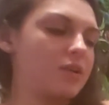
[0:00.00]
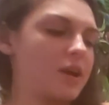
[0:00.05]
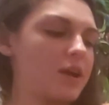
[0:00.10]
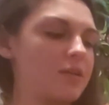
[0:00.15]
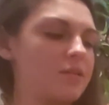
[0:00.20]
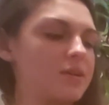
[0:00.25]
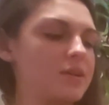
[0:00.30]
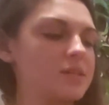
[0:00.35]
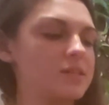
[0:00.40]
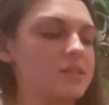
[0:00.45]

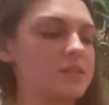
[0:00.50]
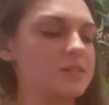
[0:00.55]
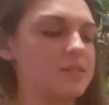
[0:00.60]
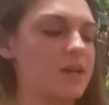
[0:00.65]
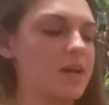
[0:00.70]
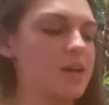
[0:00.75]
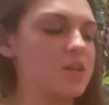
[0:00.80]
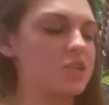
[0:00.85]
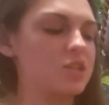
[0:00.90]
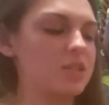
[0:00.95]
Aries, a
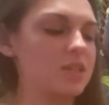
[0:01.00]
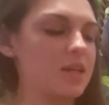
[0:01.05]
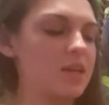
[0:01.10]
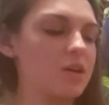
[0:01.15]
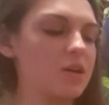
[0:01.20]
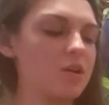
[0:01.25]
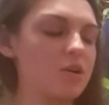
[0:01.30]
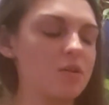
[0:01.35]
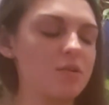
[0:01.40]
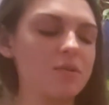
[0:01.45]
Sag, a
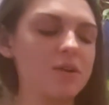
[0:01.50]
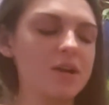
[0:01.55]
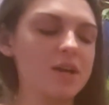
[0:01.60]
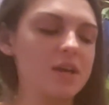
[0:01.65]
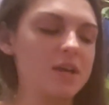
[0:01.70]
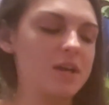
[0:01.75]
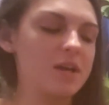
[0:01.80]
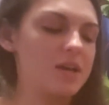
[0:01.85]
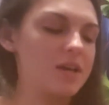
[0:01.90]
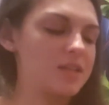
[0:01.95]
Leo.
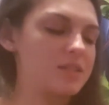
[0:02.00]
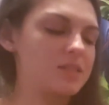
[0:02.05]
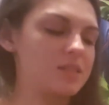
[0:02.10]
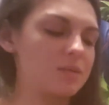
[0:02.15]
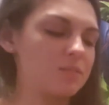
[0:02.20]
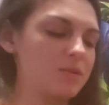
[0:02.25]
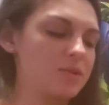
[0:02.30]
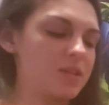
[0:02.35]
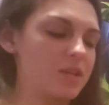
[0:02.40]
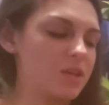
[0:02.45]
It's
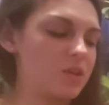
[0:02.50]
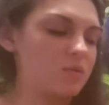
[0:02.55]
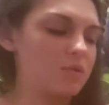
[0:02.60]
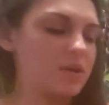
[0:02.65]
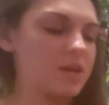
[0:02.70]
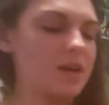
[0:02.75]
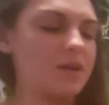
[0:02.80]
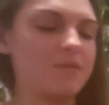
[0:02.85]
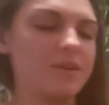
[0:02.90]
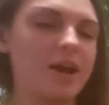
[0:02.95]
someone that you can
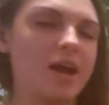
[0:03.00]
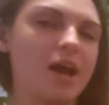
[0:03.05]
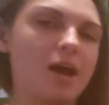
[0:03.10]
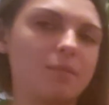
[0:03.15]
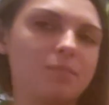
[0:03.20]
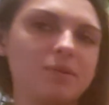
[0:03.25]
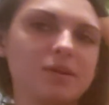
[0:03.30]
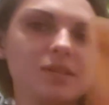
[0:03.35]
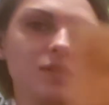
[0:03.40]
have a happy,